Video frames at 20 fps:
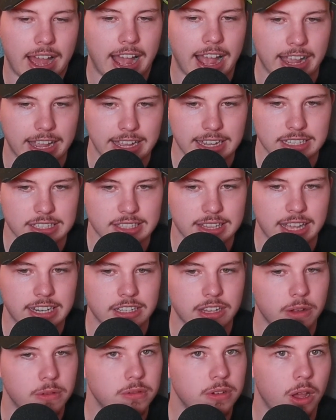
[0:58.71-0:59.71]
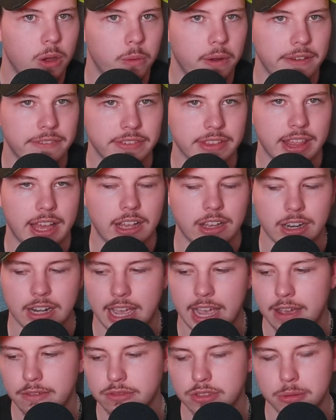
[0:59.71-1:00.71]
i guess they don't know whether they're going to
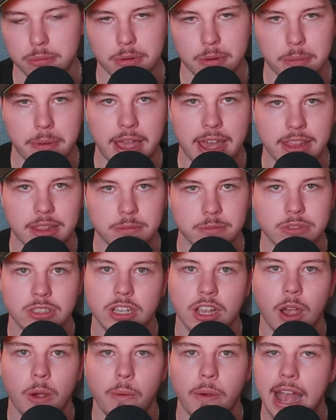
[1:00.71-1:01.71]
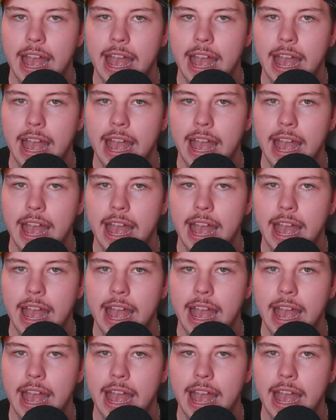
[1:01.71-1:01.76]
have to prepare them to go